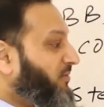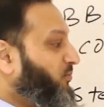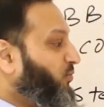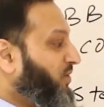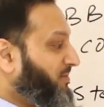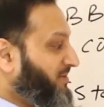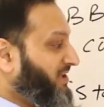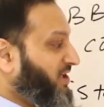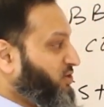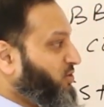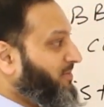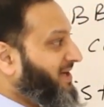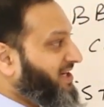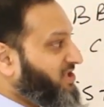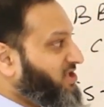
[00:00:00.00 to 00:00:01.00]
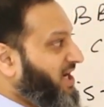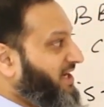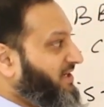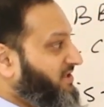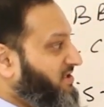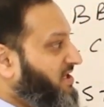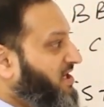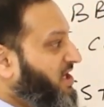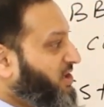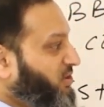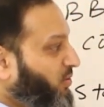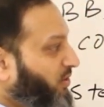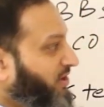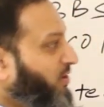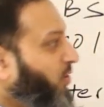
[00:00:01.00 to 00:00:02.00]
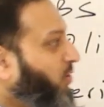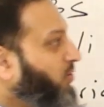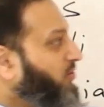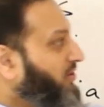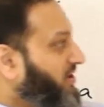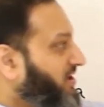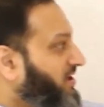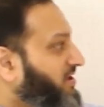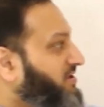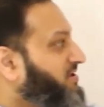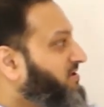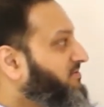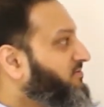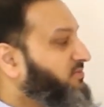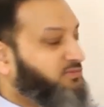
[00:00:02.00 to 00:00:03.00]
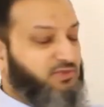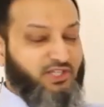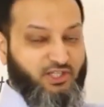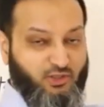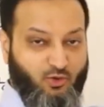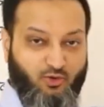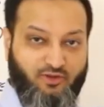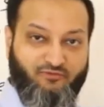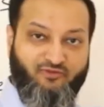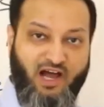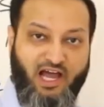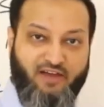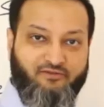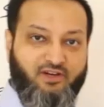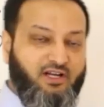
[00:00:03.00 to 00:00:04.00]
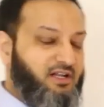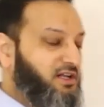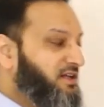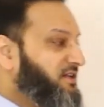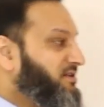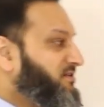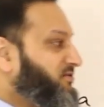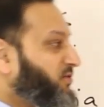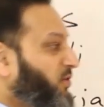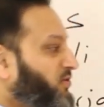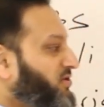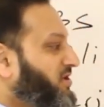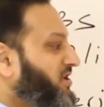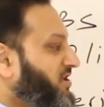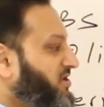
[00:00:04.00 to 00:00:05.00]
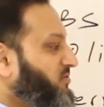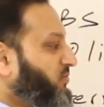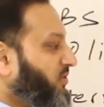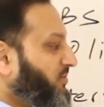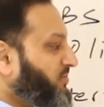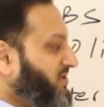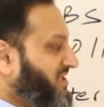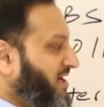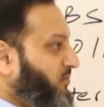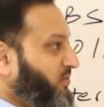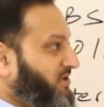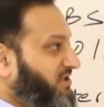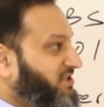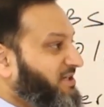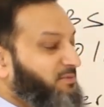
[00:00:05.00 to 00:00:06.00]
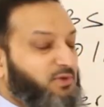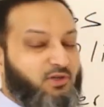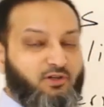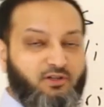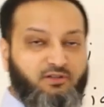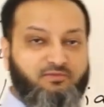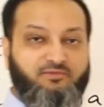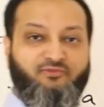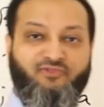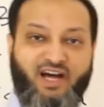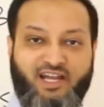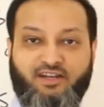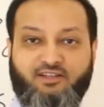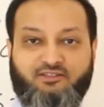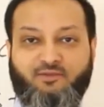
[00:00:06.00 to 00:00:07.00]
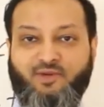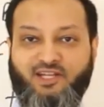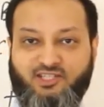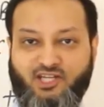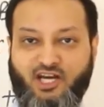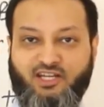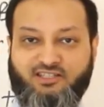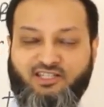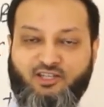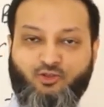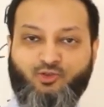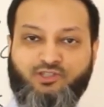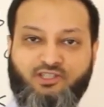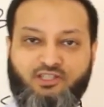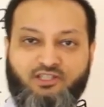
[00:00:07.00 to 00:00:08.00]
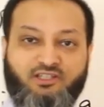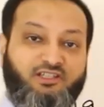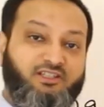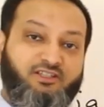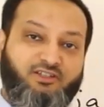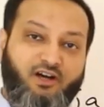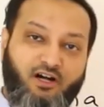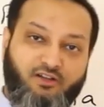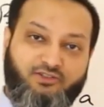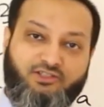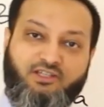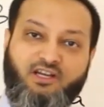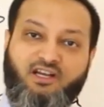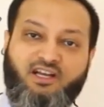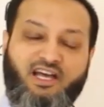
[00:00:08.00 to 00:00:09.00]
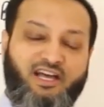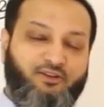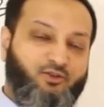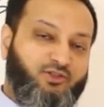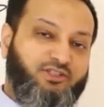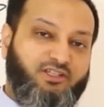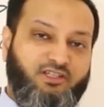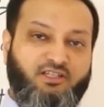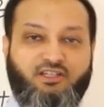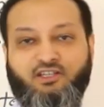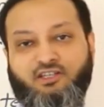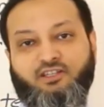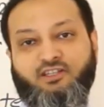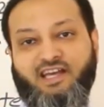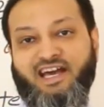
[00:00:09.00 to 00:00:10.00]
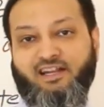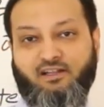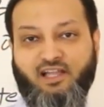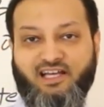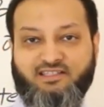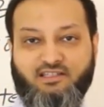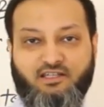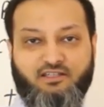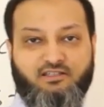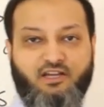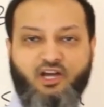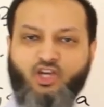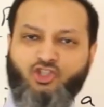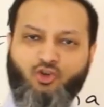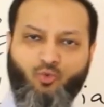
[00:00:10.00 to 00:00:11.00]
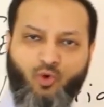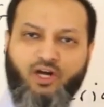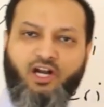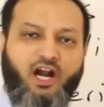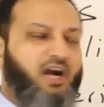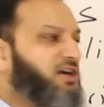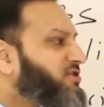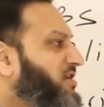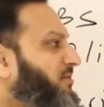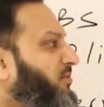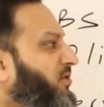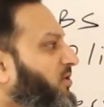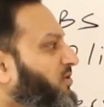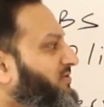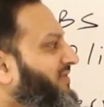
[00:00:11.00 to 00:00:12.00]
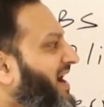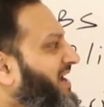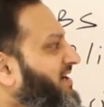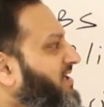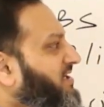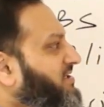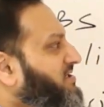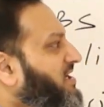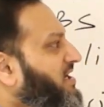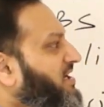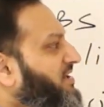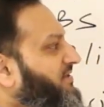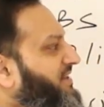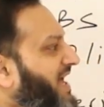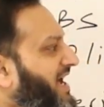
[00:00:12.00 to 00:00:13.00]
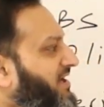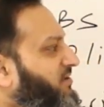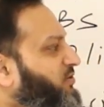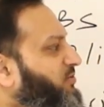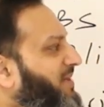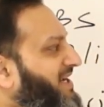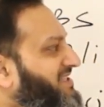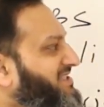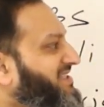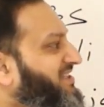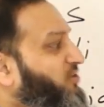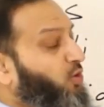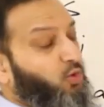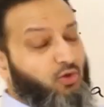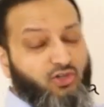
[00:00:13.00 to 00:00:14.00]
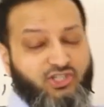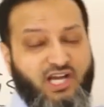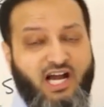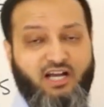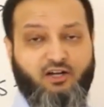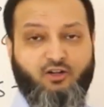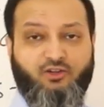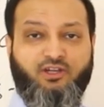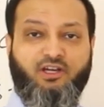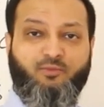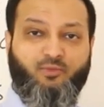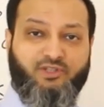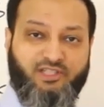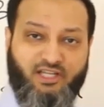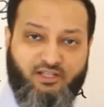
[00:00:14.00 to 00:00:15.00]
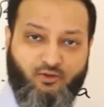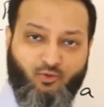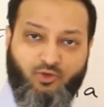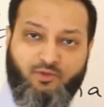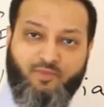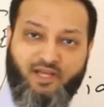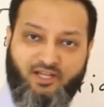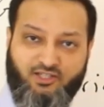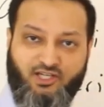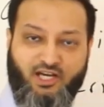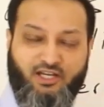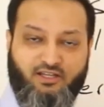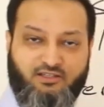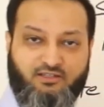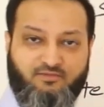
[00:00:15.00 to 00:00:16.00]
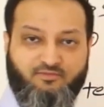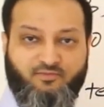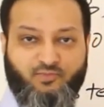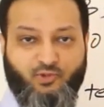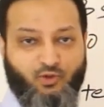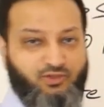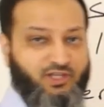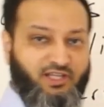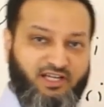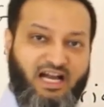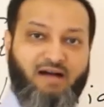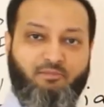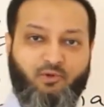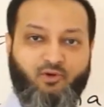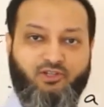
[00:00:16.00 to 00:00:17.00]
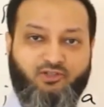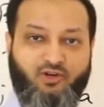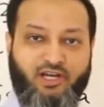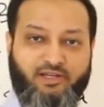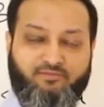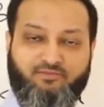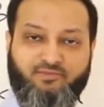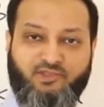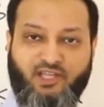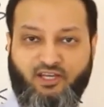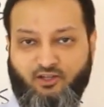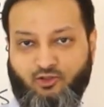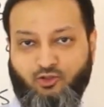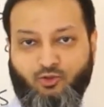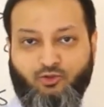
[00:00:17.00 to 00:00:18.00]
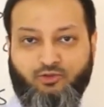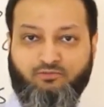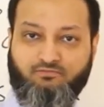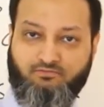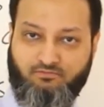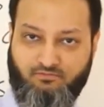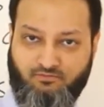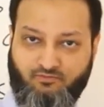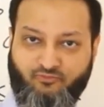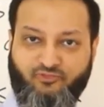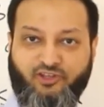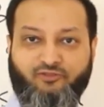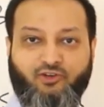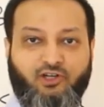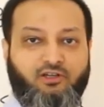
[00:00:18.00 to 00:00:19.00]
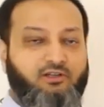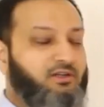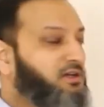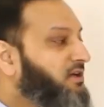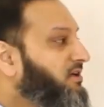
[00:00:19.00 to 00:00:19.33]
with potential meningitis. So in older kids older than 5, those kids will present with the typical findings of meningitis that you see in adults and you see in adolescents. So what are some of those findings that you might see an older child presenting with meningitis? Those are the common ones, right? They include fever,